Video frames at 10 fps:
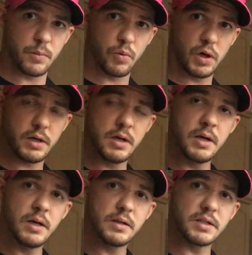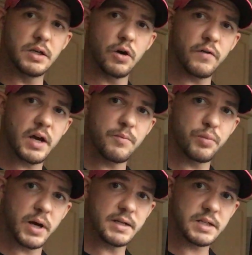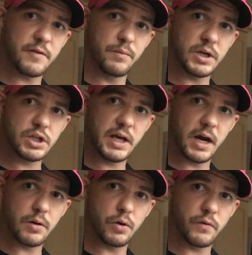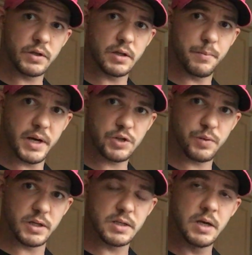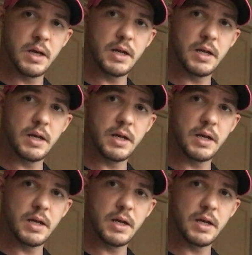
Number one, does the overhead press have much carryover to the bench press?